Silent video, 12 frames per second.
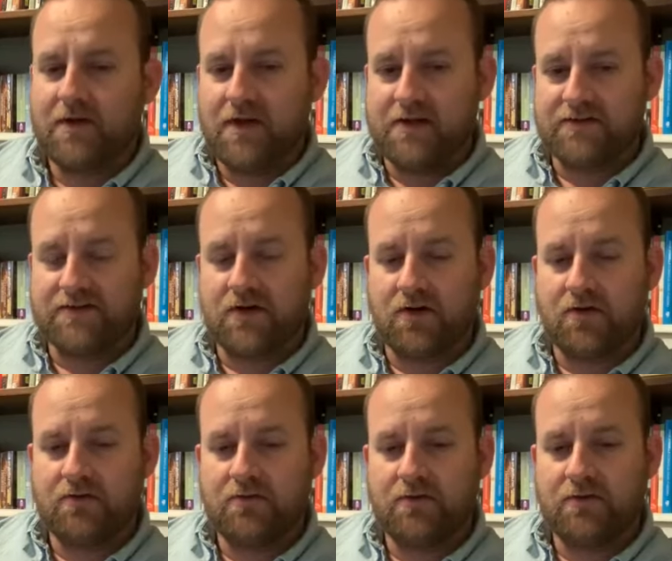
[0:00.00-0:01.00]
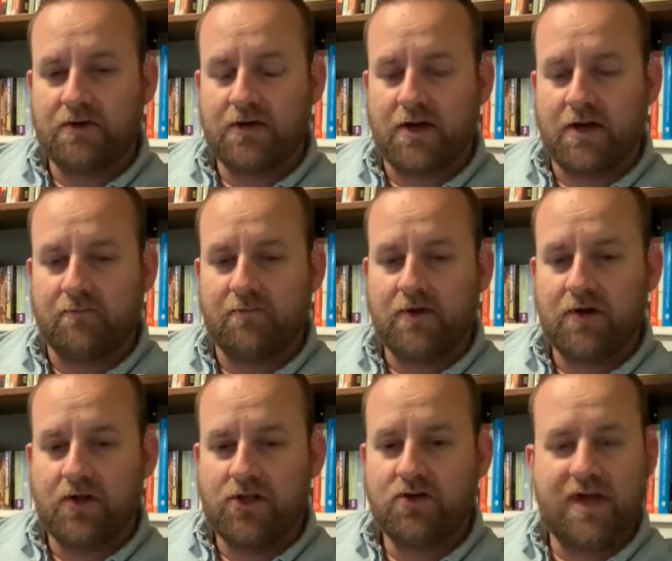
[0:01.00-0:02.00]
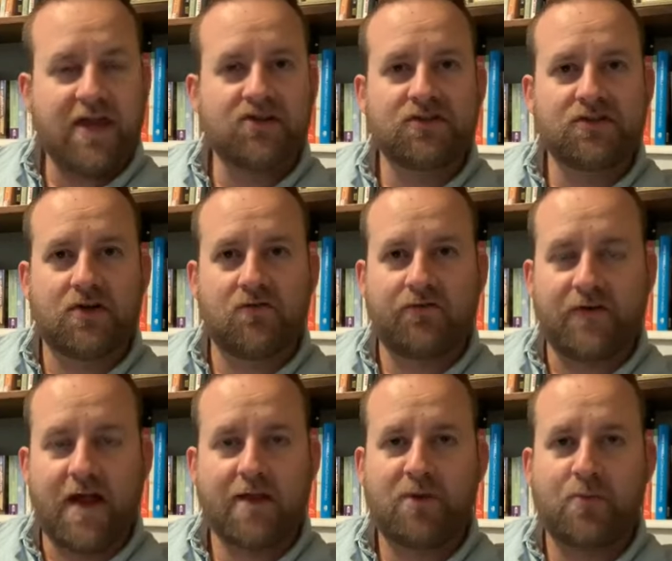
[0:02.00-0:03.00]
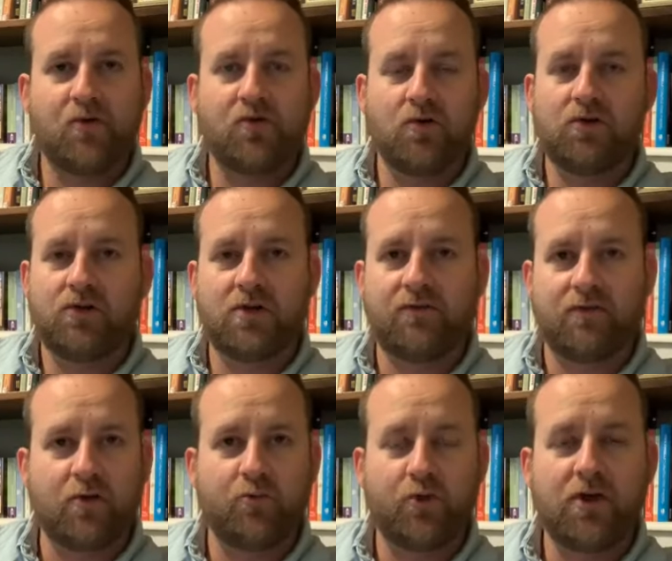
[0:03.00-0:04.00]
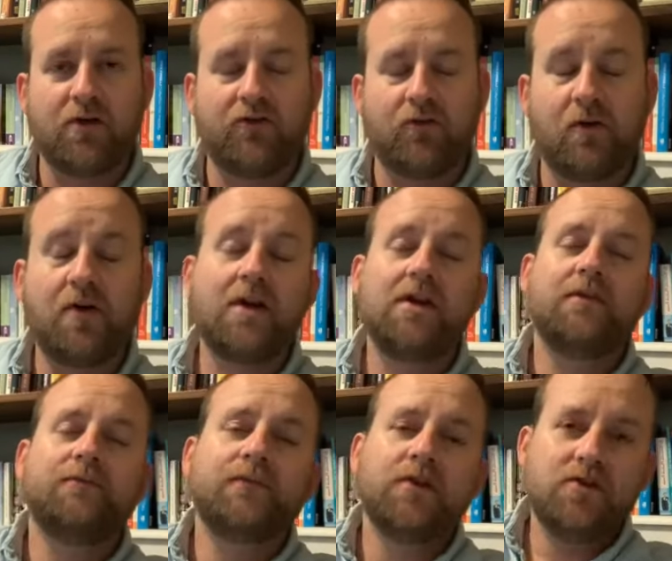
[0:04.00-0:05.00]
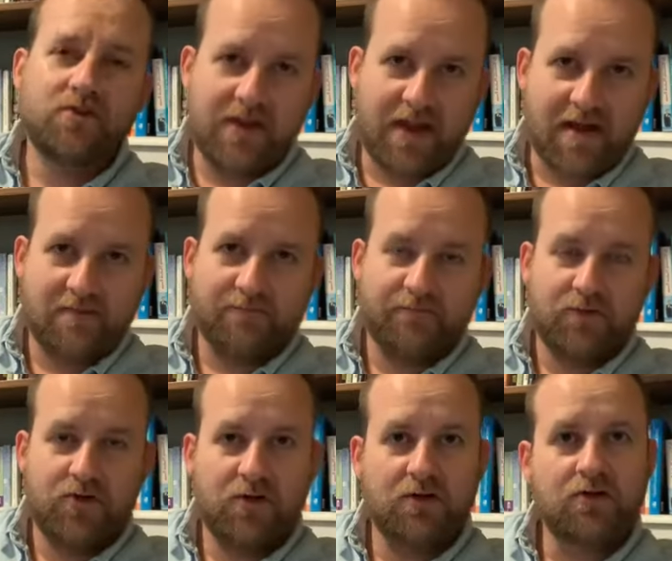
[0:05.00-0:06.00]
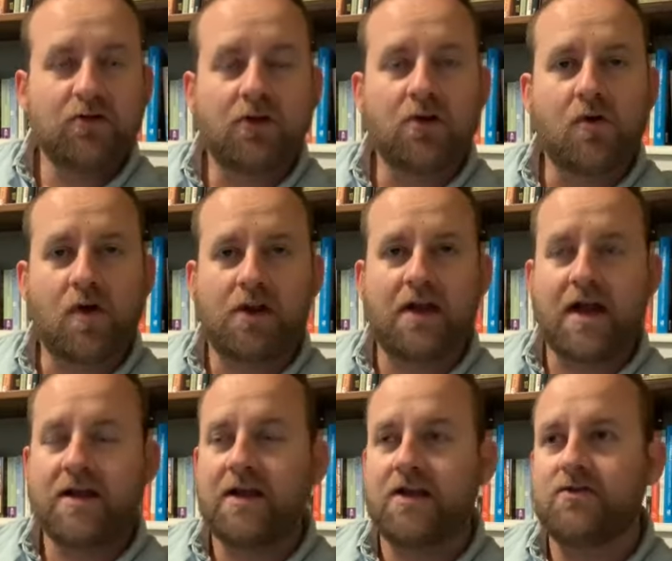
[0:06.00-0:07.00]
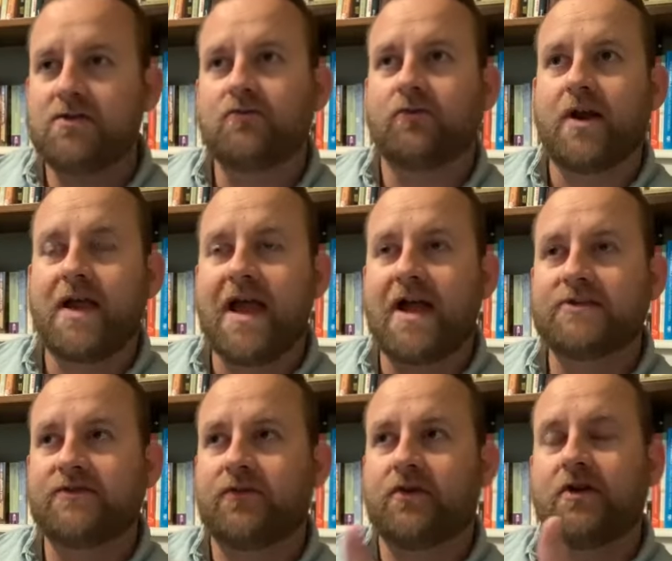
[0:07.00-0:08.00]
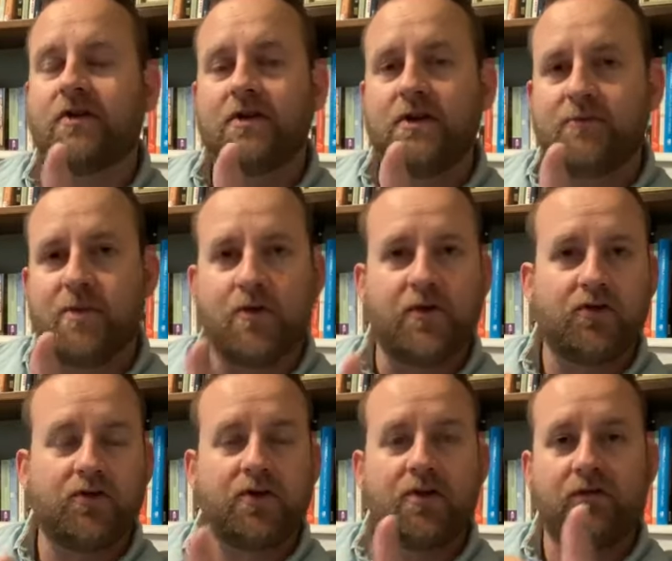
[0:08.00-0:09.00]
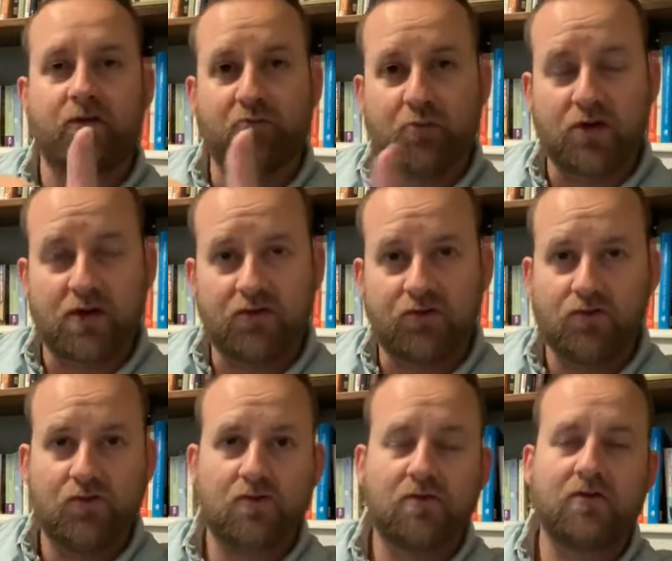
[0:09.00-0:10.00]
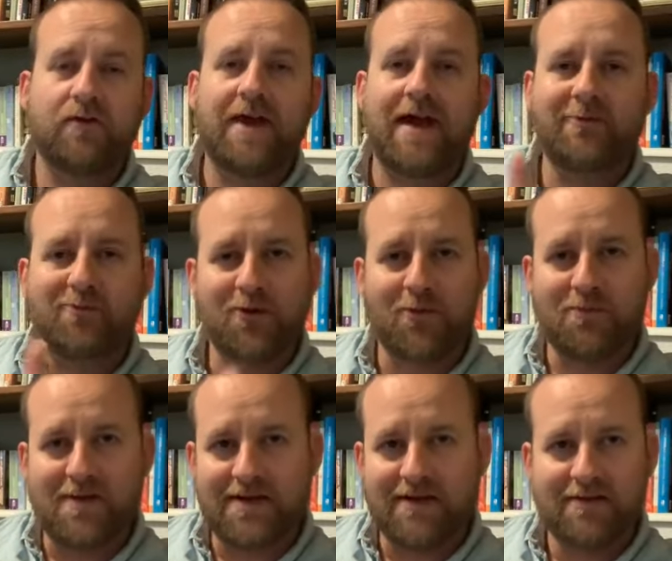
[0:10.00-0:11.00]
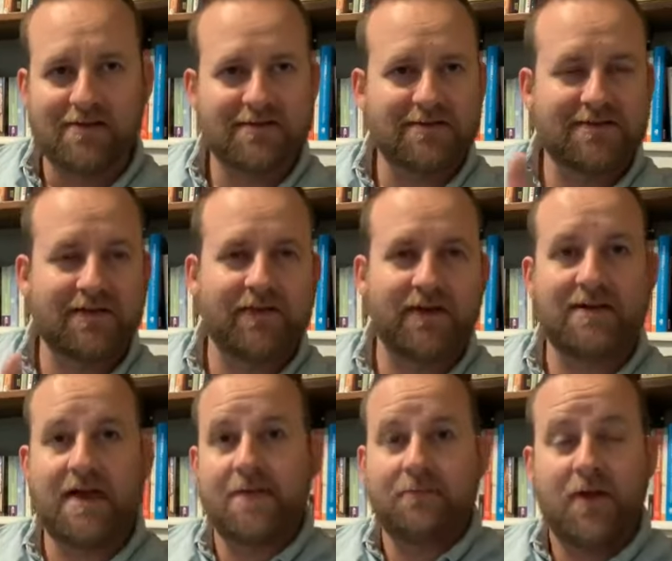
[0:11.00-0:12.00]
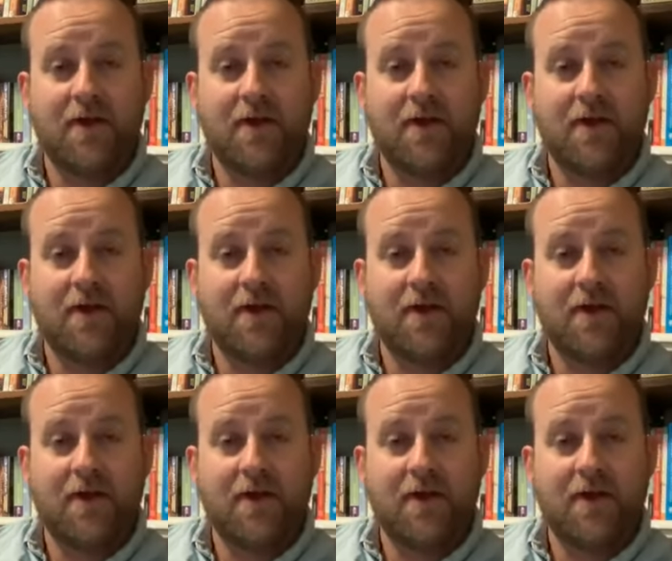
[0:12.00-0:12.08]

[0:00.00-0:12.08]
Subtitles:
And so you can't just go find people who are looking for a booking tool. You can go online and you can run ads for people that are looking for booking tool and how to book meetings and stuff like that.